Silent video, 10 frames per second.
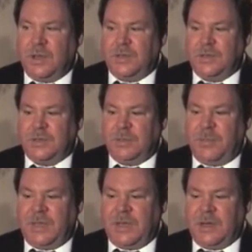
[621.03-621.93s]
that
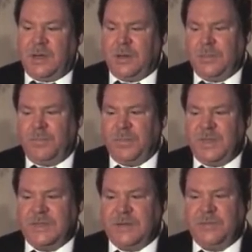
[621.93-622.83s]
they are,
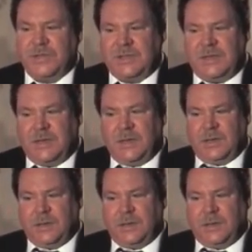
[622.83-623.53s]
instead of just seeing